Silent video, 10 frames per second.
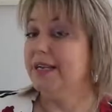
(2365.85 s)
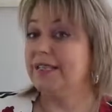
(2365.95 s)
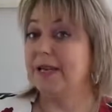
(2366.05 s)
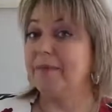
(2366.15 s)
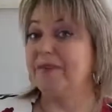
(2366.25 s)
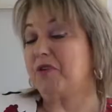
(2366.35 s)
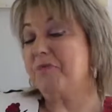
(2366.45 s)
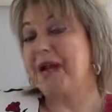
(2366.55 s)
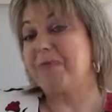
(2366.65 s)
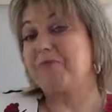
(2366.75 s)
Some of you
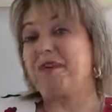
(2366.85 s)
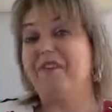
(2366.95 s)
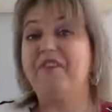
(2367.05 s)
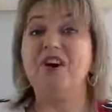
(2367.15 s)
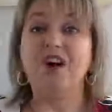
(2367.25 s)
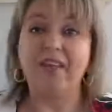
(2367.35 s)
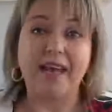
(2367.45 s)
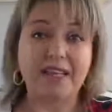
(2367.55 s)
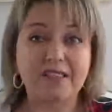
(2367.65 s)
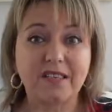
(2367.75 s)
may prefer
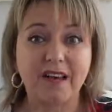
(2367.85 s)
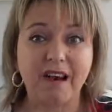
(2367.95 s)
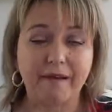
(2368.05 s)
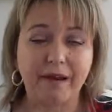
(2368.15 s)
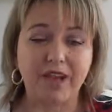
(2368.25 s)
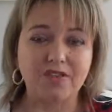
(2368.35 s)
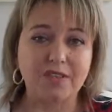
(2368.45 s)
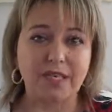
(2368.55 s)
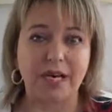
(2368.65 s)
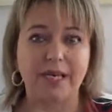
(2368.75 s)
that scenario
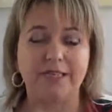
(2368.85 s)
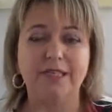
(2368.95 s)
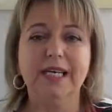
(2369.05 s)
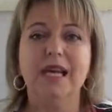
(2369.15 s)
style,